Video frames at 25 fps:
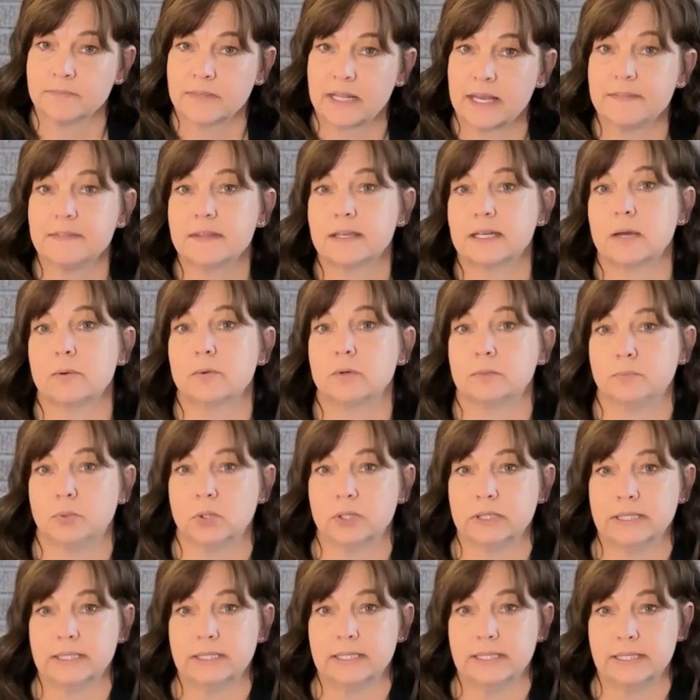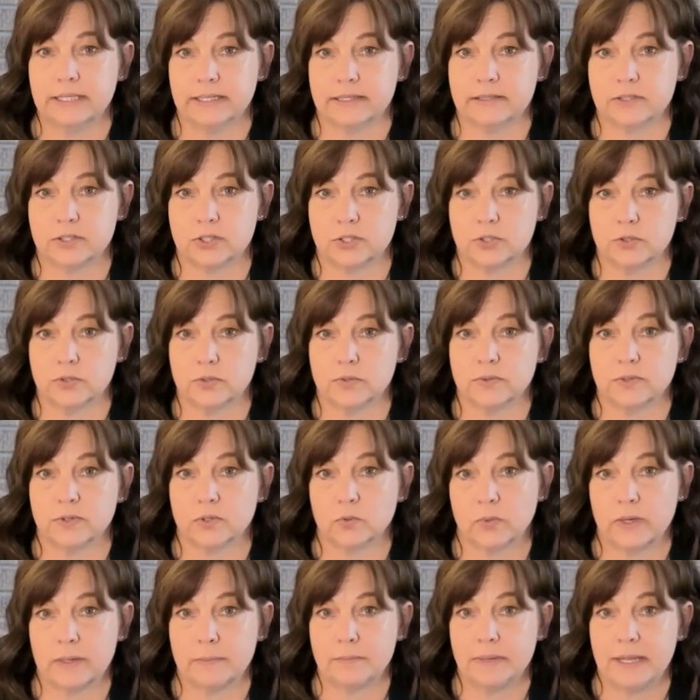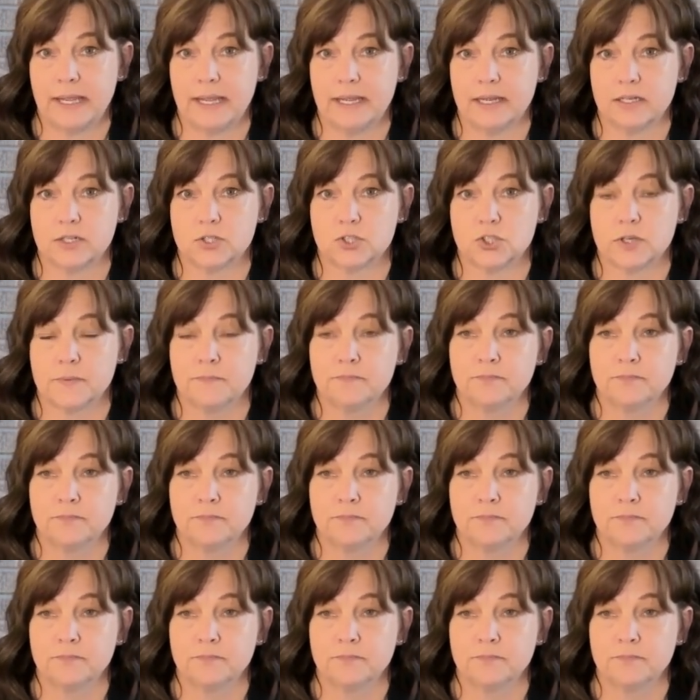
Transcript: and then I would put it into the web page.